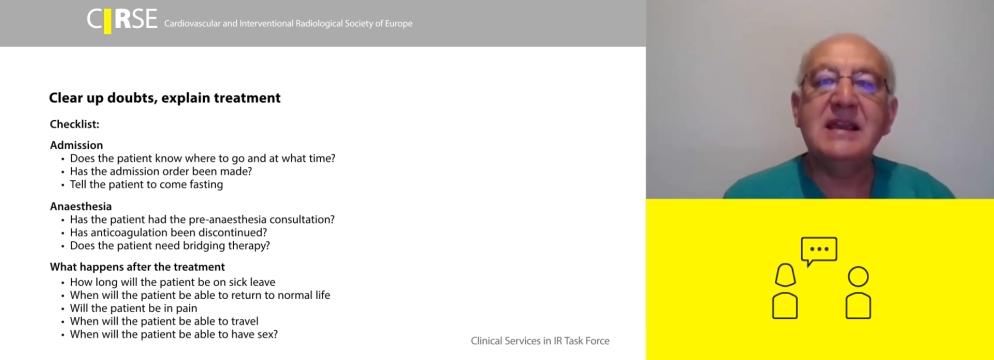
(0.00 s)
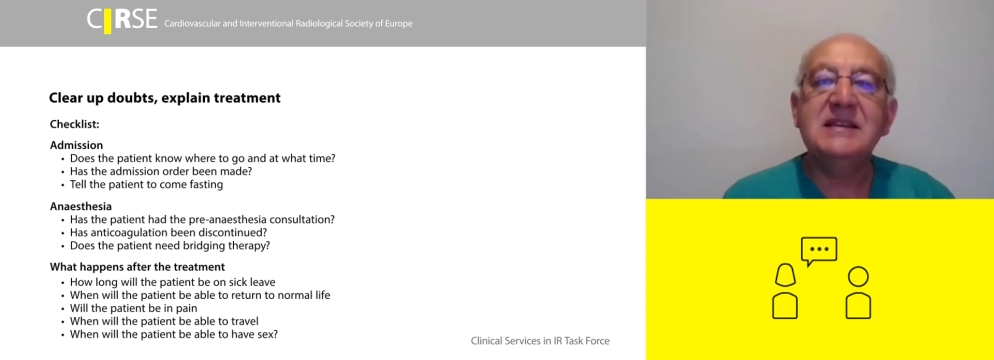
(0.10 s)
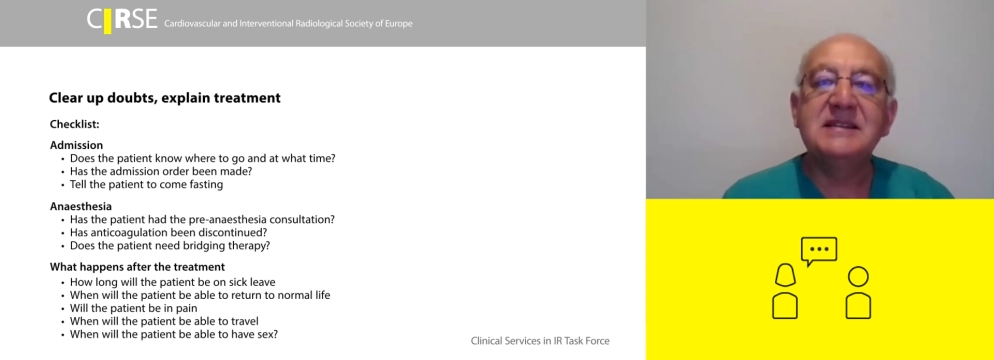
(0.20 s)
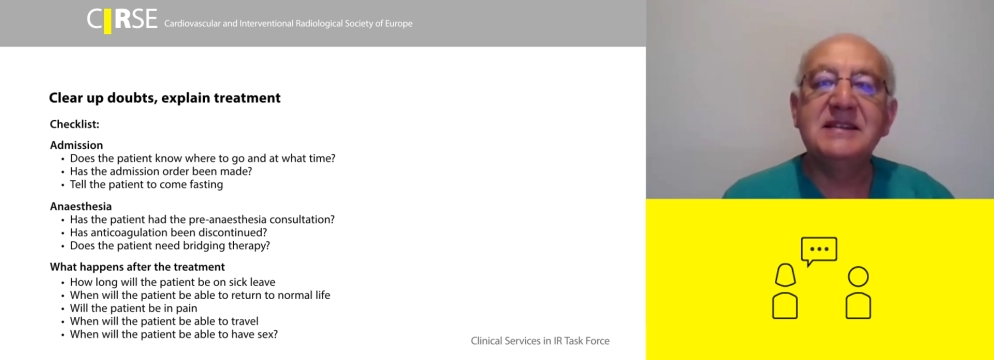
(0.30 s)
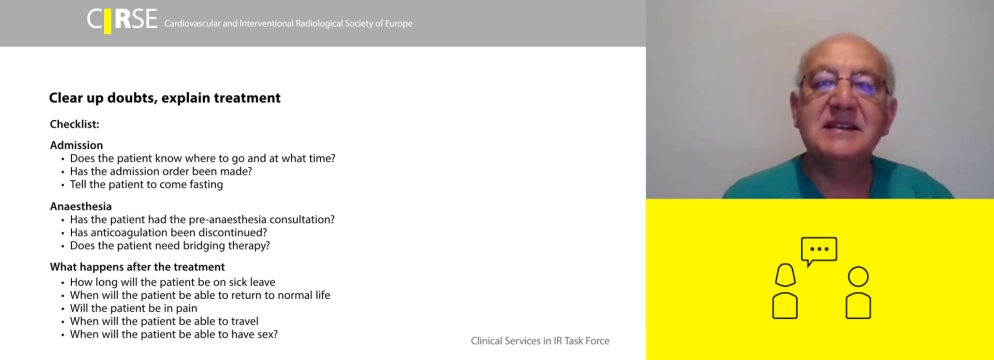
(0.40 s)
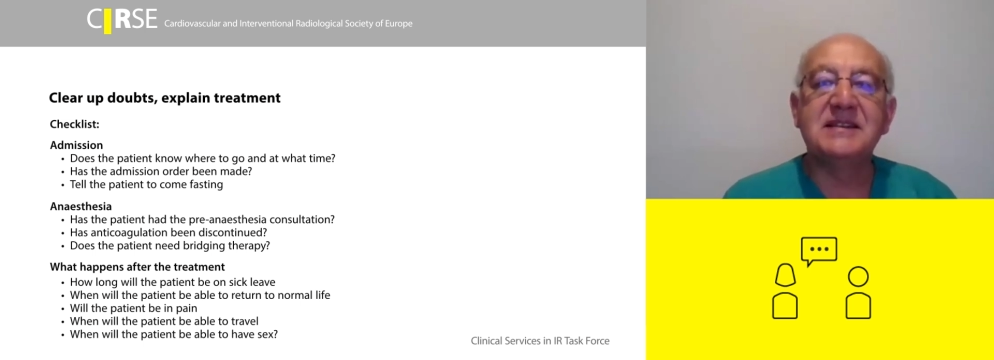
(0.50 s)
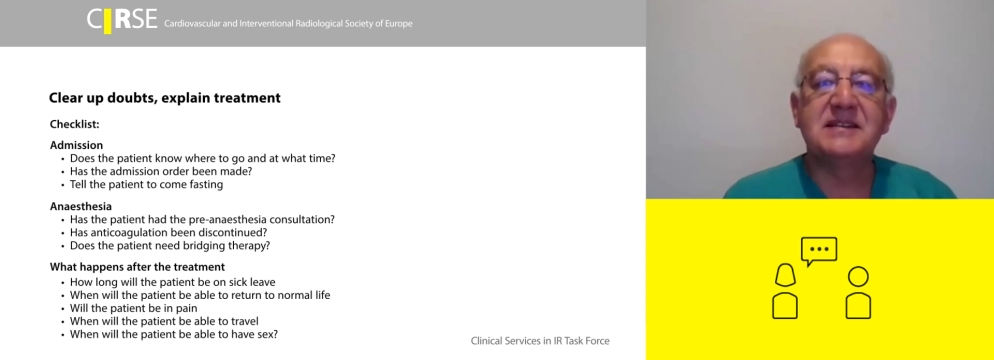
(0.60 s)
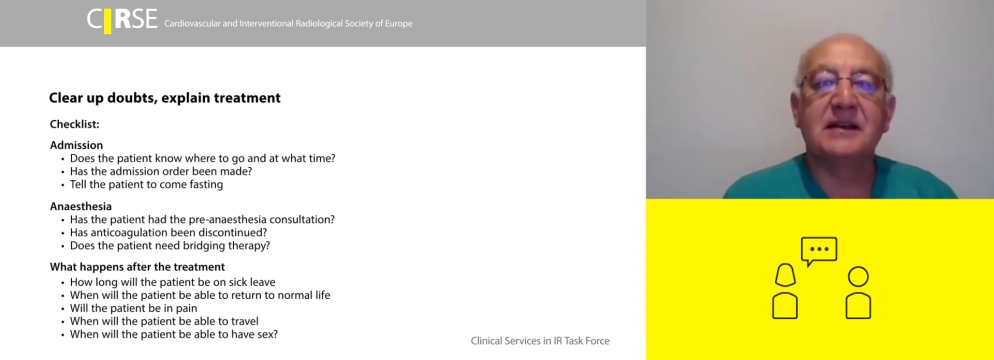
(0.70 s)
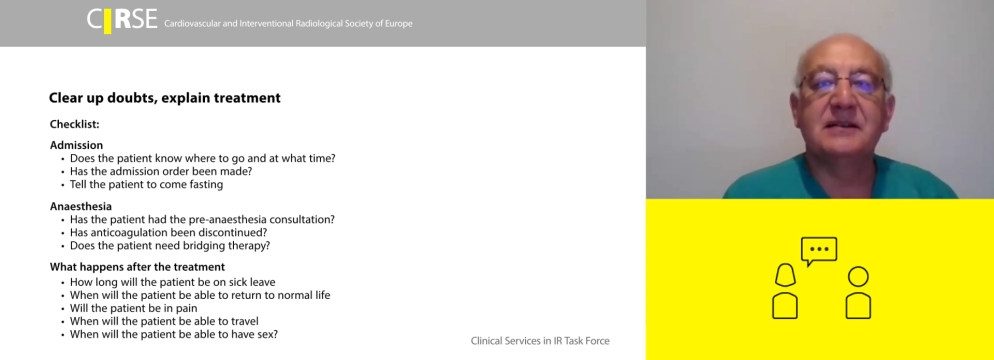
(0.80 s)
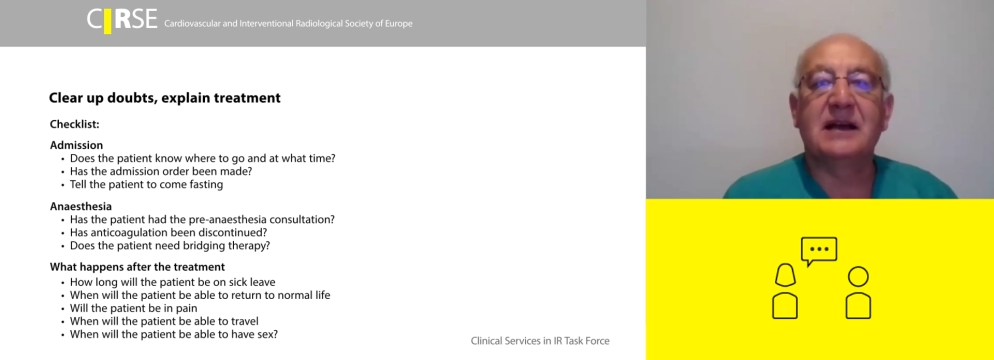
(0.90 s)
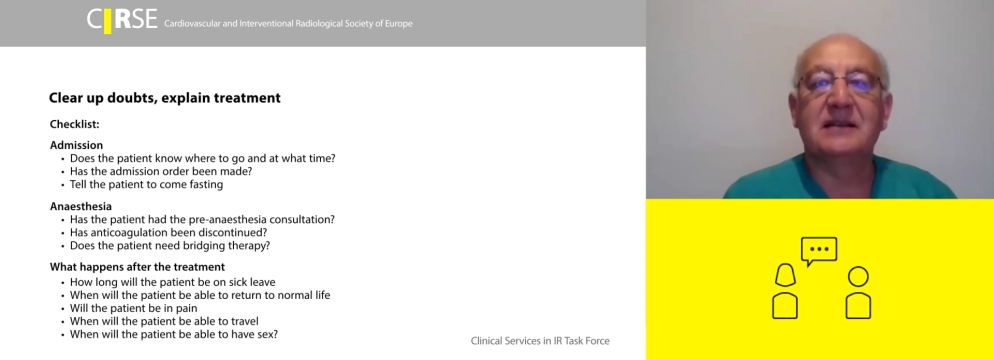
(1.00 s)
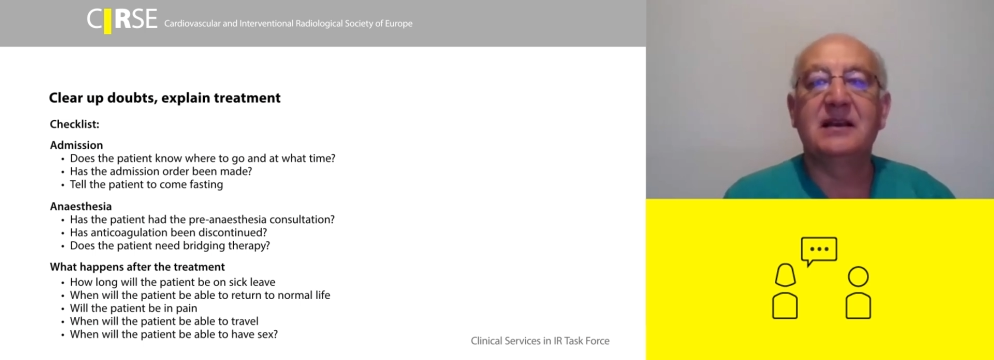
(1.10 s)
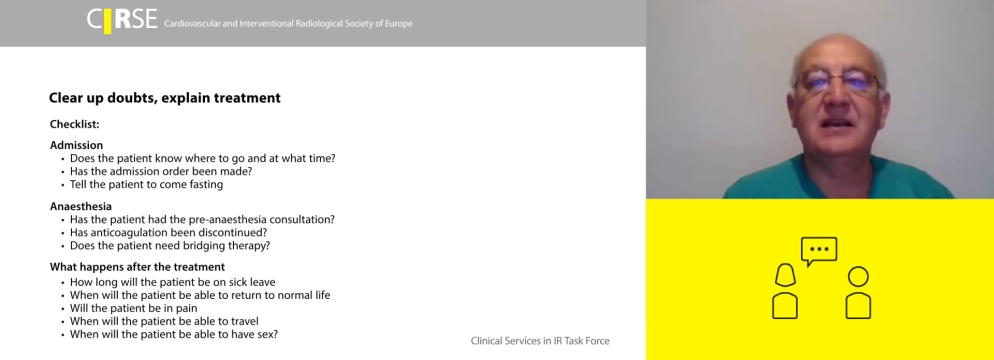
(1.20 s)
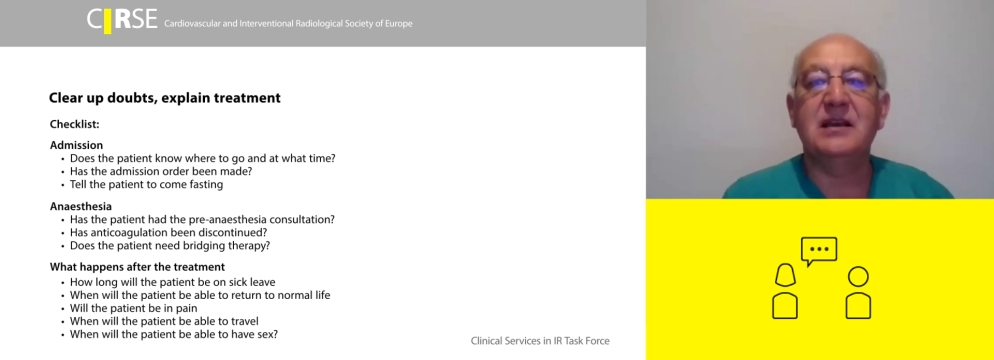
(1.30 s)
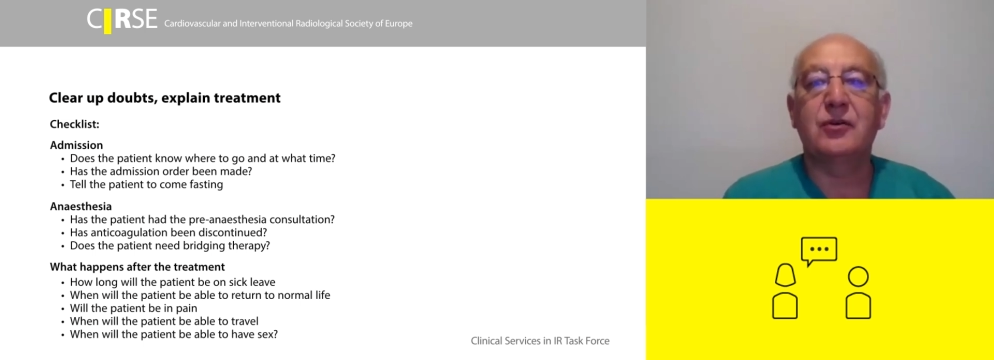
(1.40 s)
insist
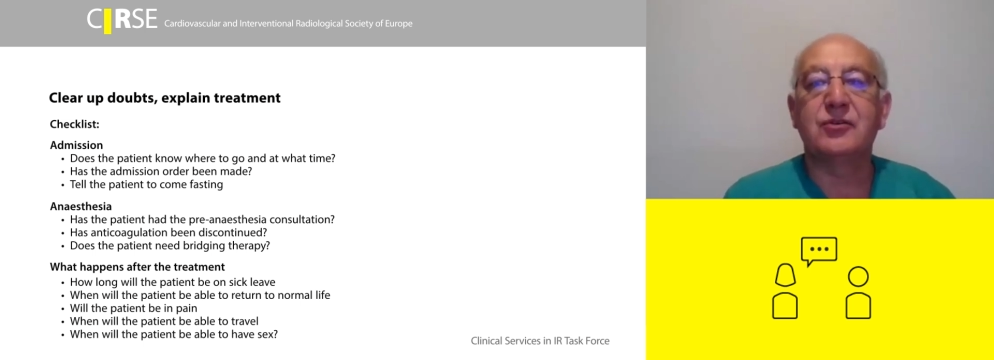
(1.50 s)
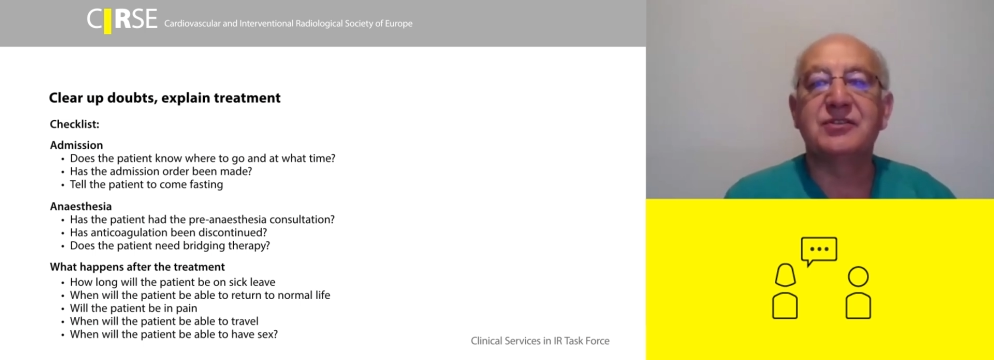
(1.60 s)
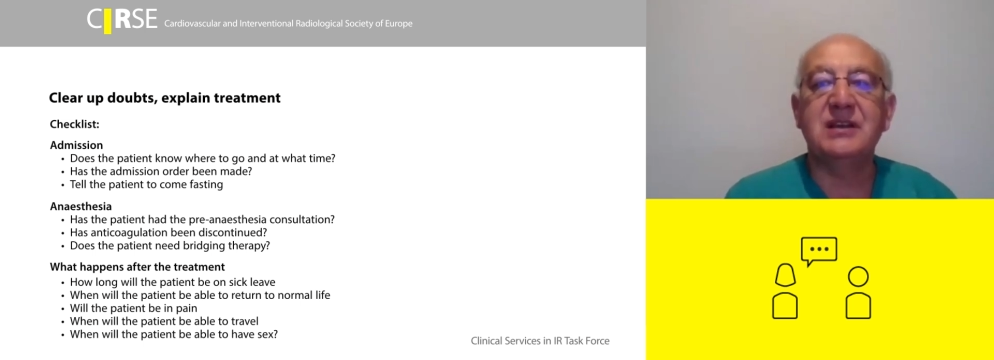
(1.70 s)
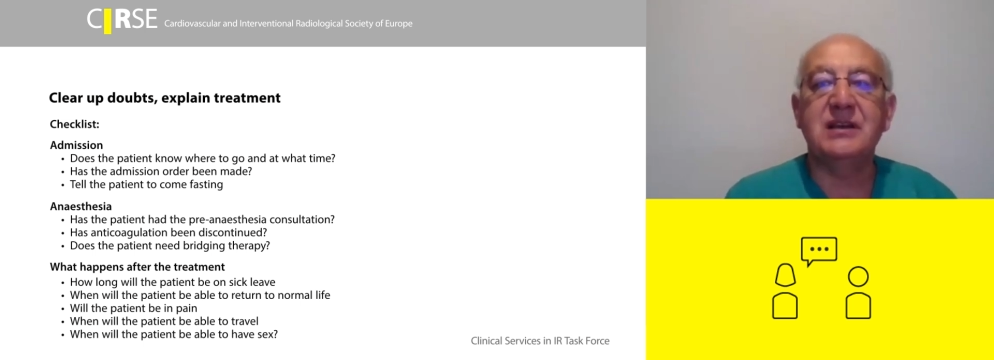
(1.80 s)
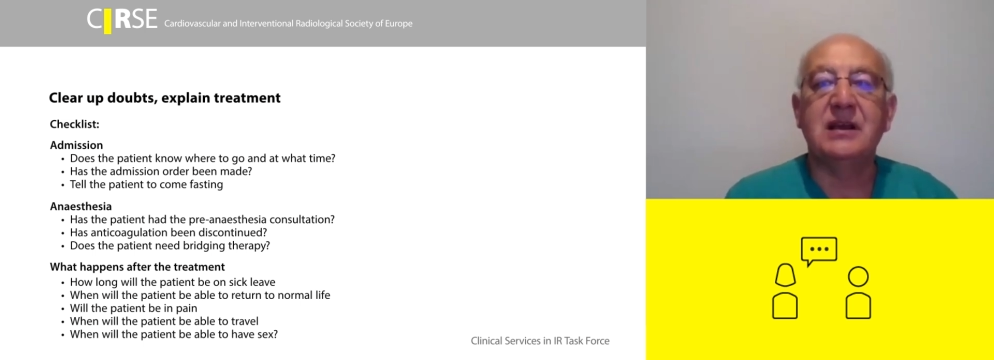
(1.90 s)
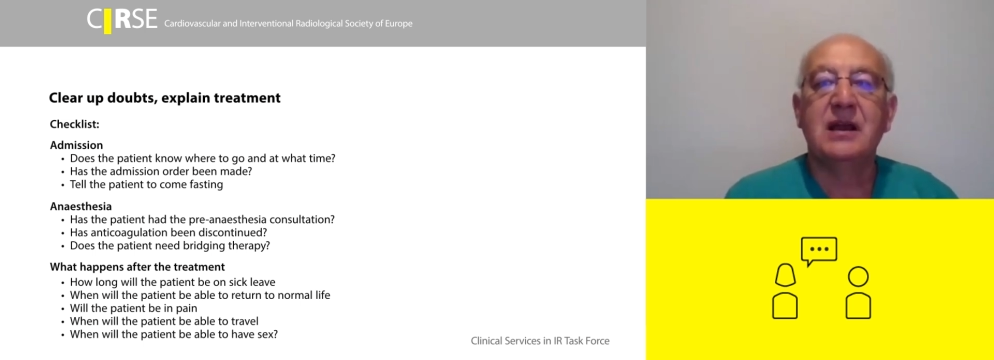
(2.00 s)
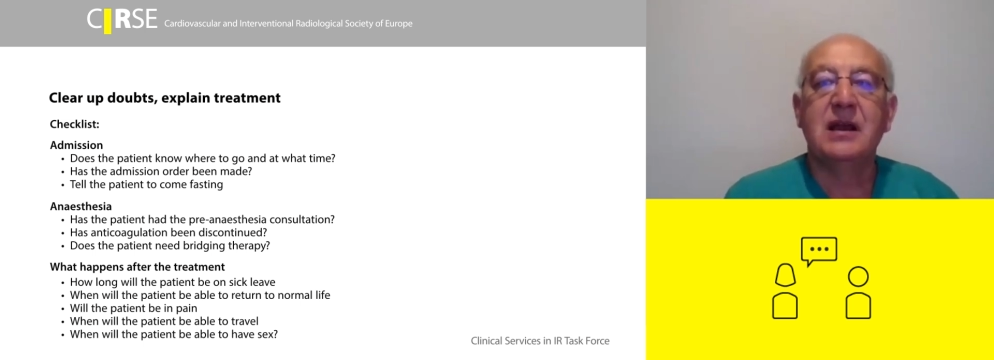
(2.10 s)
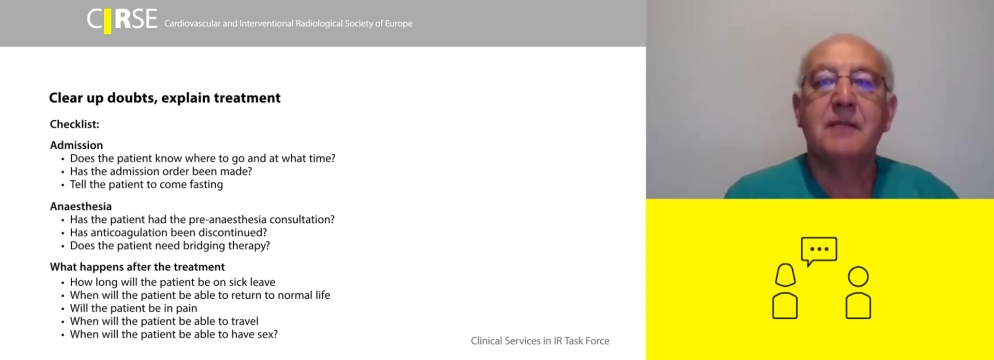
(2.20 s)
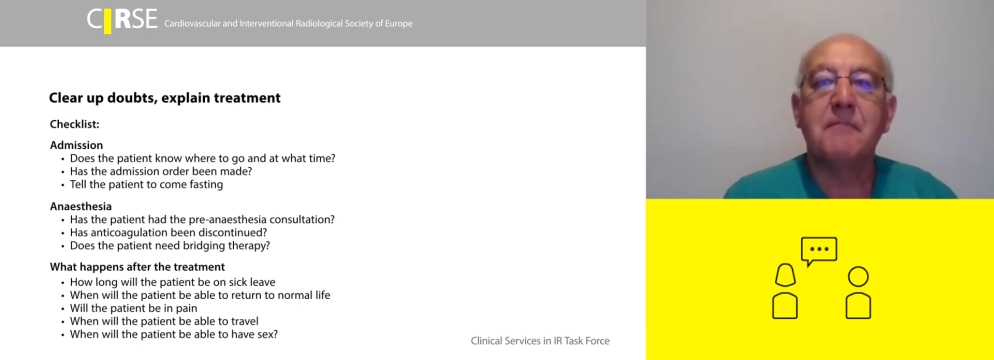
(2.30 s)
that he or she